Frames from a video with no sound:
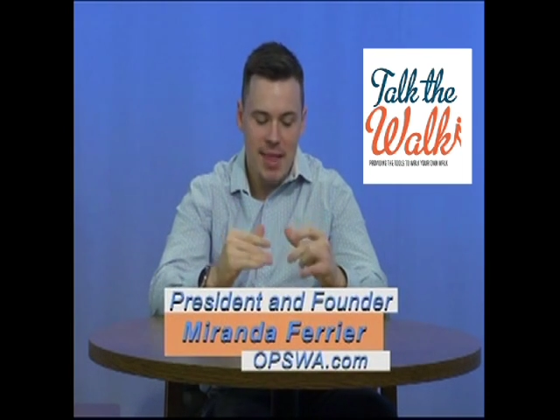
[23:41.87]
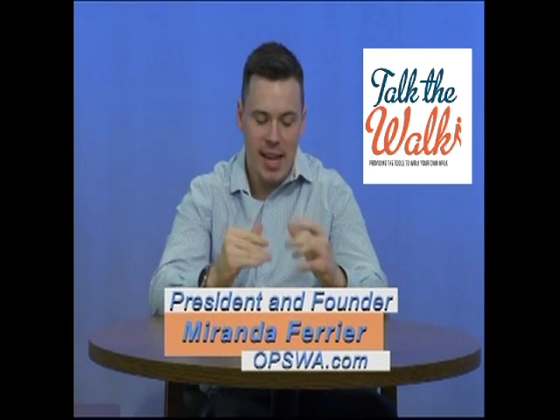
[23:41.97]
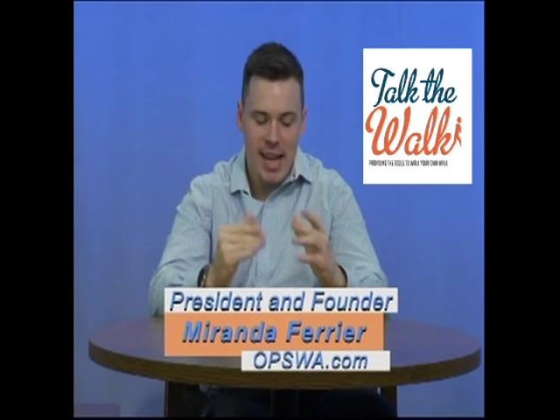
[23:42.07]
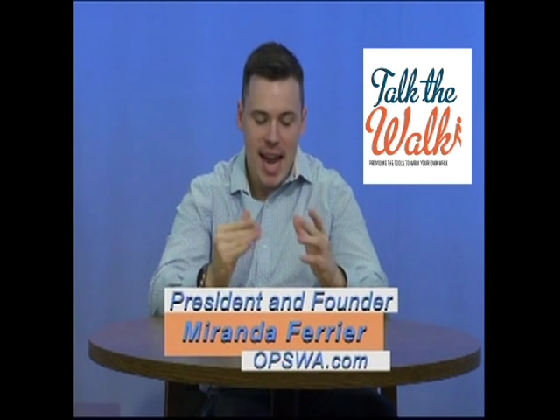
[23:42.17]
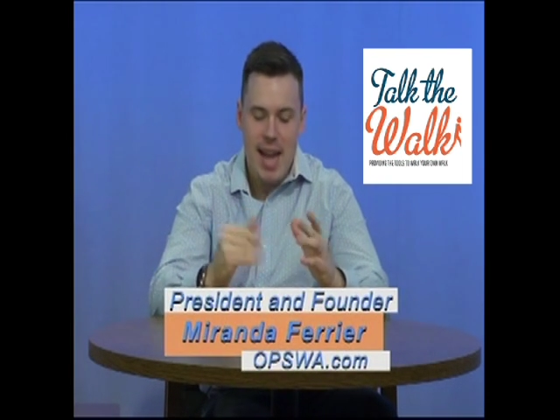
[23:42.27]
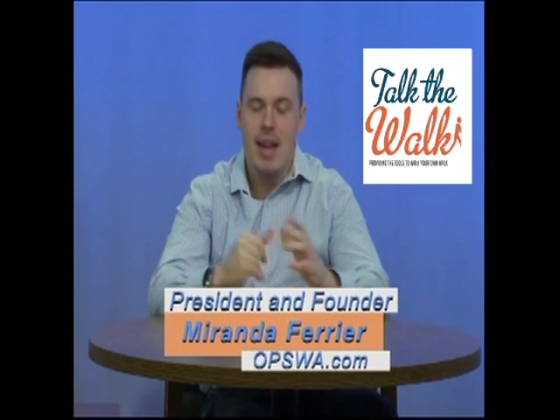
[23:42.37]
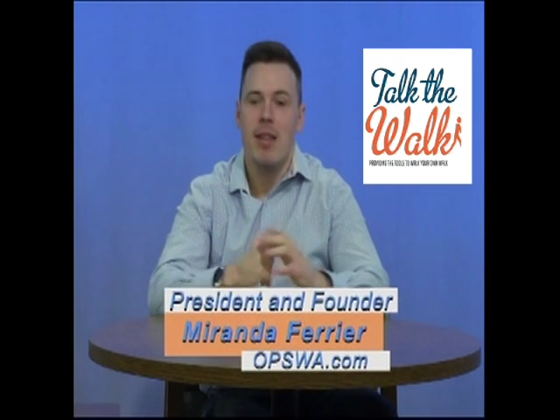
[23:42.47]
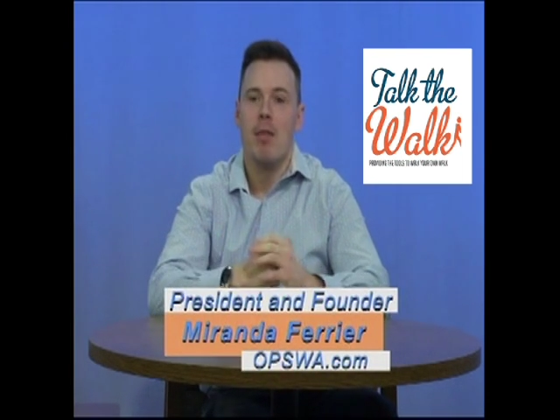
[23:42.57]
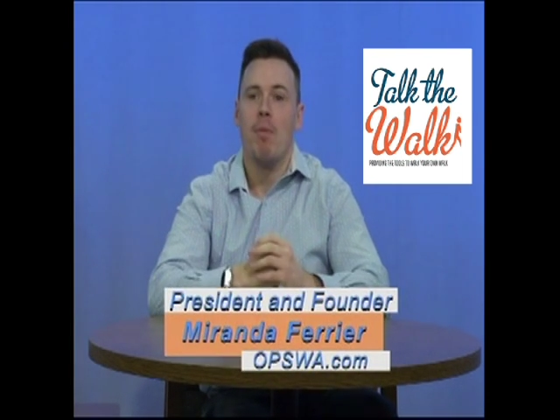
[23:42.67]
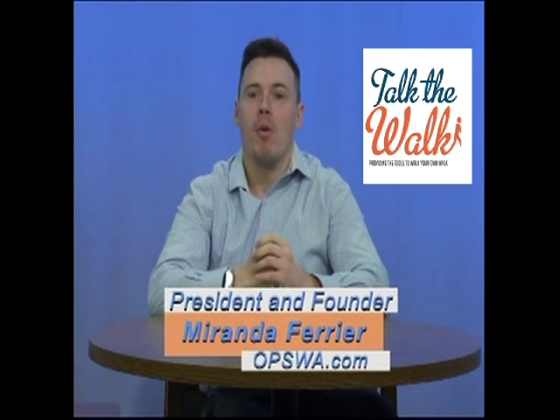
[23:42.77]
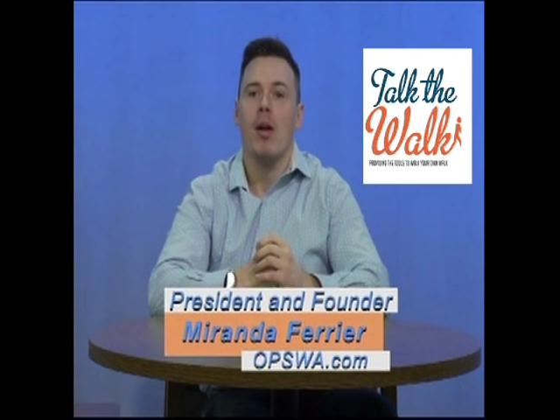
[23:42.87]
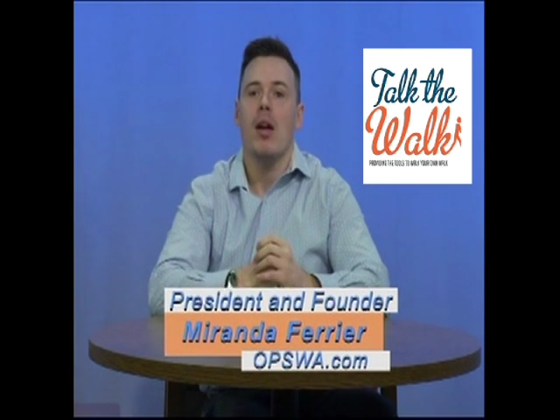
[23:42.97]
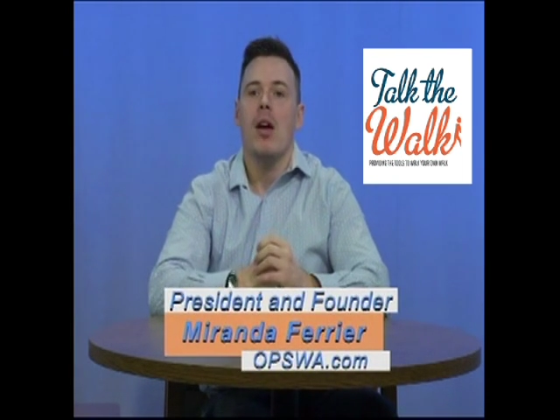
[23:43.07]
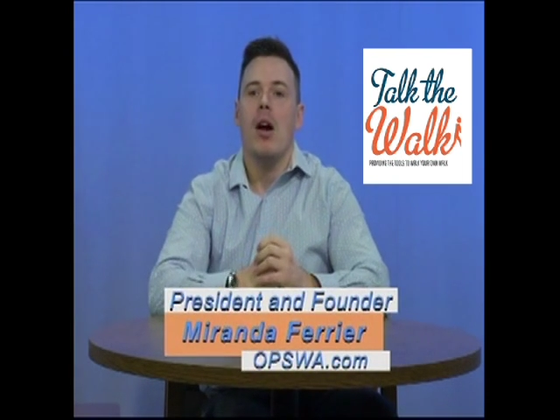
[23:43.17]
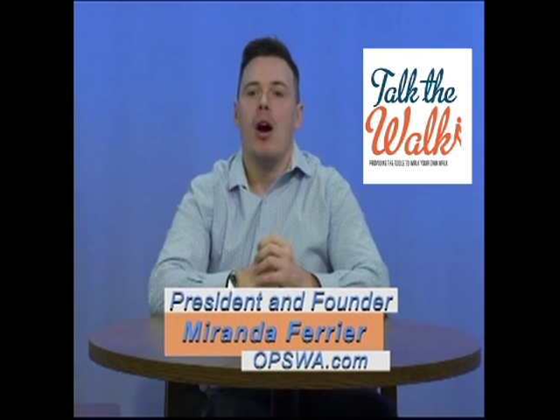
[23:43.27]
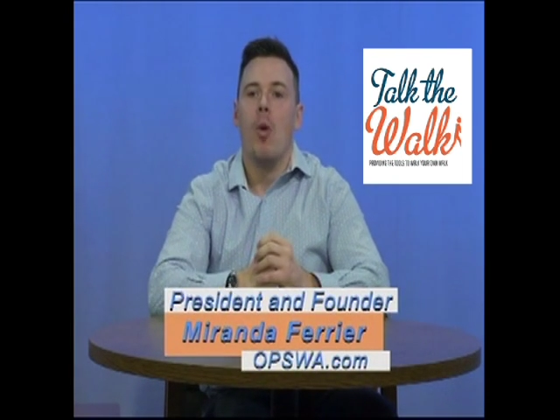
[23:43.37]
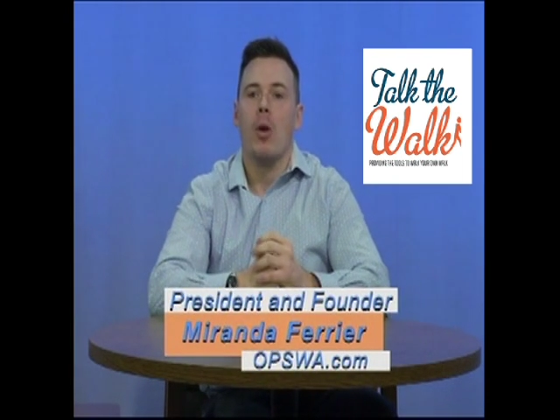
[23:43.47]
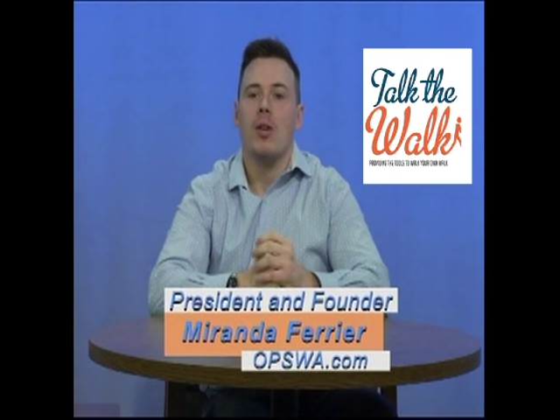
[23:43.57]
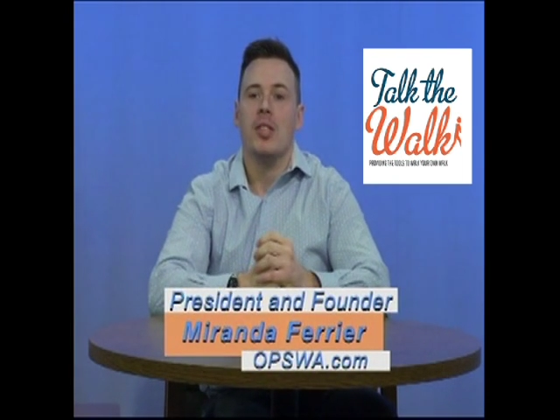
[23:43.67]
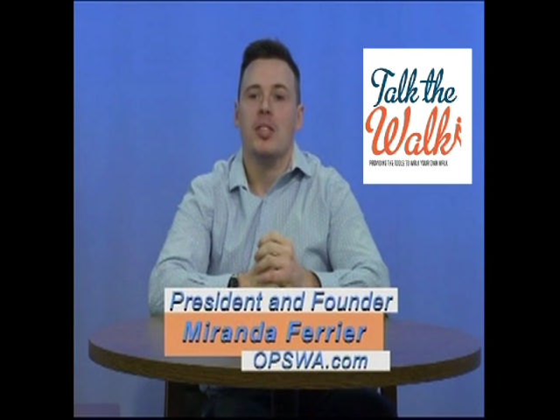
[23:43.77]
and the Canadian Support
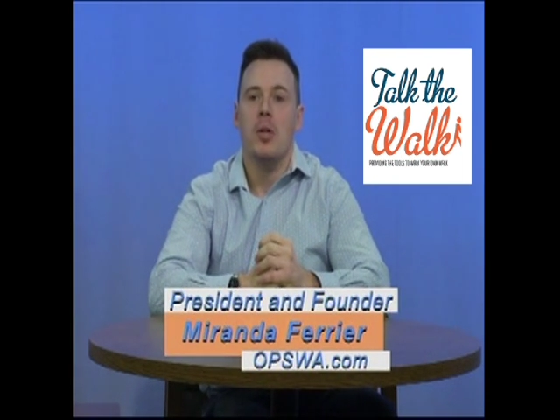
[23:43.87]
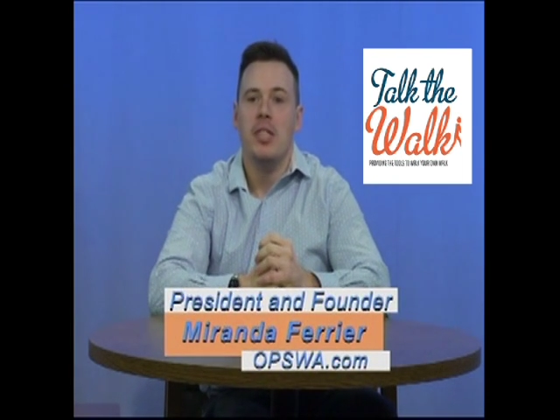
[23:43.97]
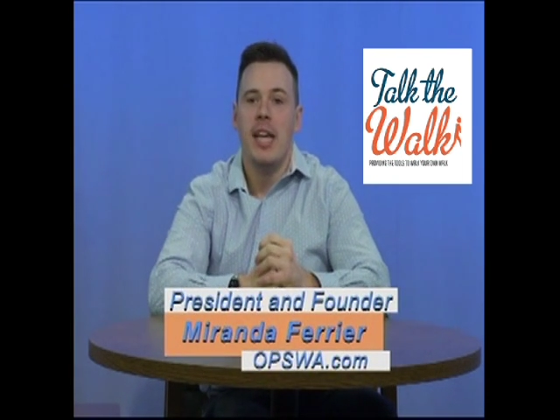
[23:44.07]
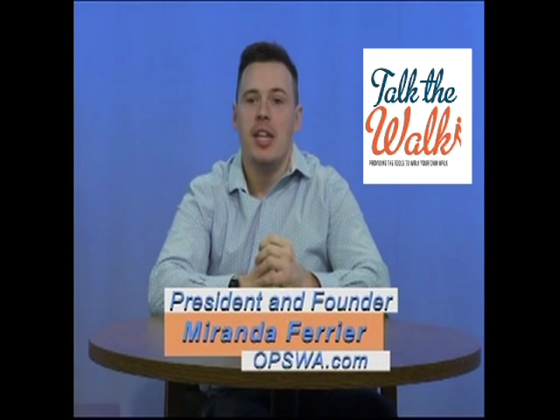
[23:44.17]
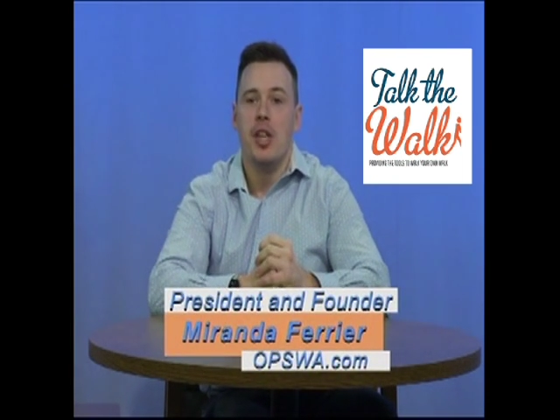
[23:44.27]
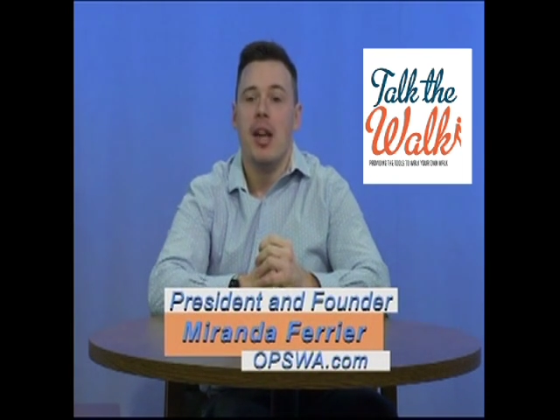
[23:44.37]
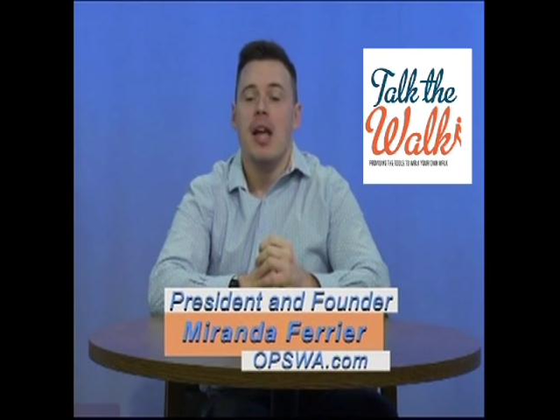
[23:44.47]
Workers Association.